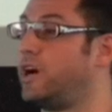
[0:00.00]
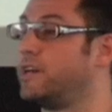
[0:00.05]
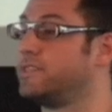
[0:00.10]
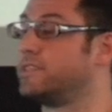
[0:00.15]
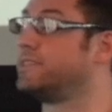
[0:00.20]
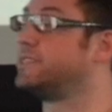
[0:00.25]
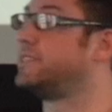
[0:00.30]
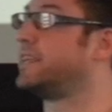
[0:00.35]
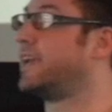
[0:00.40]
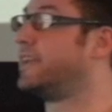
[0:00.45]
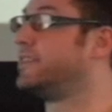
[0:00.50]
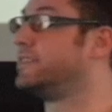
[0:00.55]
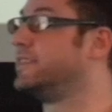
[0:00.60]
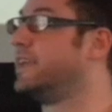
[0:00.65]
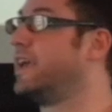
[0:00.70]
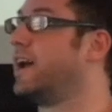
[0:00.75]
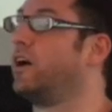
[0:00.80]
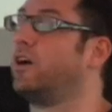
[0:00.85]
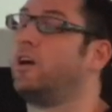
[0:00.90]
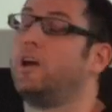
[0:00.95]
as it stands
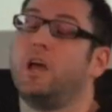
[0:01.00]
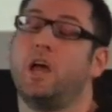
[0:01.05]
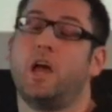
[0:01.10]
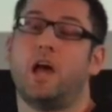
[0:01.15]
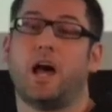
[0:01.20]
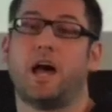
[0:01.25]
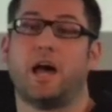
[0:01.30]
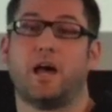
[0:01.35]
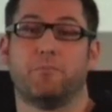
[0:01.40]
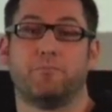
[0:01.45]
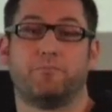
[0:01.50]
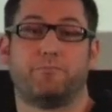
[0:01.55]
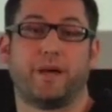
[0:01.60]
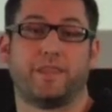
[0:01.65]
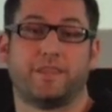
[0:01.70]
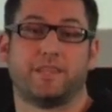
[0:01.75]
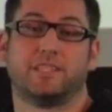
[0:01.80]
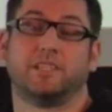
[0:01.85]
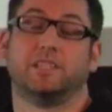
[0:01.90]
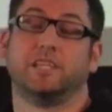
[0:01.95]
now,
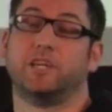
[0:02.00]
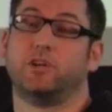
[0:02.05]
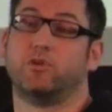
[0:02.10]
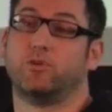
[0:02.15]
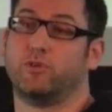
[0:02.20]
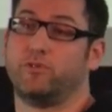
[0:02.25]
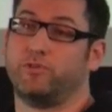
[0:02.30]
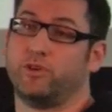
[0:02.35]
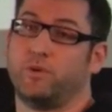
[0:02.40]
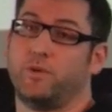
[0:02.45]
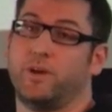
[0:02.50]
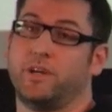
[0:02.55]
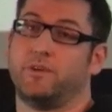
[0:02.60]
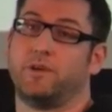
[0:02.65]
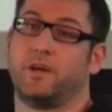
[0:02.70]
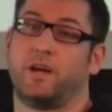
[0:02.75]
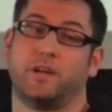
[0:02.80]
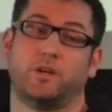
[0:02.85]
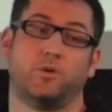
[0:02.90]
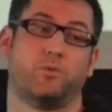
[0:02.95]
but there's a legal review
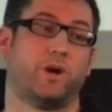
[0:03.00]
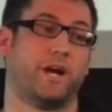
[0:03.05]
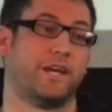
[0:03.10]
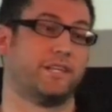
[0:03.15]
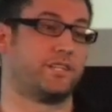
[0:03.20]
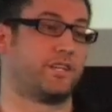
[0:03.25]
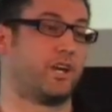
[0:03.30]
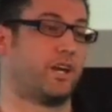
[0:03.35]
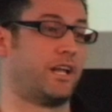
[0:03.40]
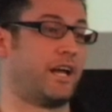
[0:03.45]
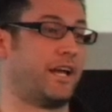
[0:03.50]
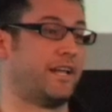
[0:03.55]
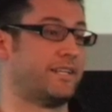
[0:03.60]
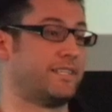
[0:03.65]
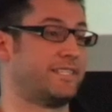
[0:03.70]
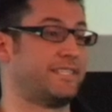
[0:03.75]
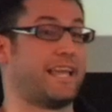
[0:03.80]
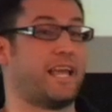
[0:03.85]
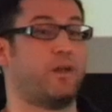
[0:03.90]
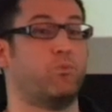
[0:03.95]
underway to kind of
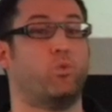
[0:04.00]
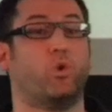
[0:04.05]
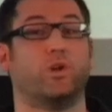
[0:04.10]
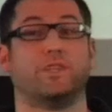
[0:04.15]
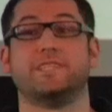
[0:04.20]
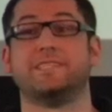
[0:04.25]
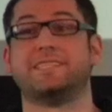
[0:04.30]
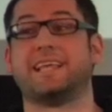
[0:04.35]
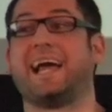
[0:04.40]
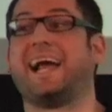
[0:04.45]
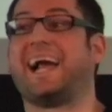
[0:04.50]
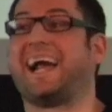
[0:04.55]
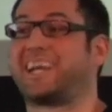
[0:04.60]
understand what does that